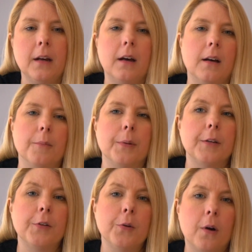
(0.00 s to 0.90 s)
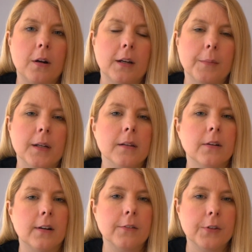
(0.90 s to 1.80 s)
But if you are coming,
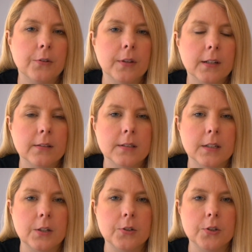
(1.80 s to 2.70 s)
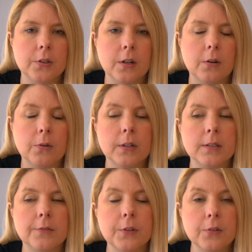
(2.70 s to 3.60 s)
there are a few things that you should know,
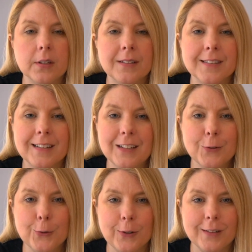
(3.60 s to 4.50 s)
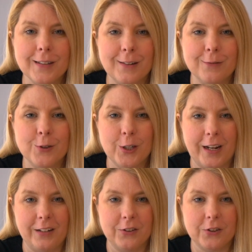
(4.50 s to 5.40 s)
because a few things in Greece have
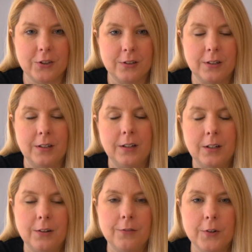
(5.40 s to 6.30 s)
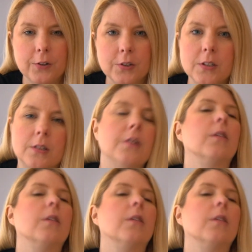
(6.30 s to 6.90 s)
changed. First,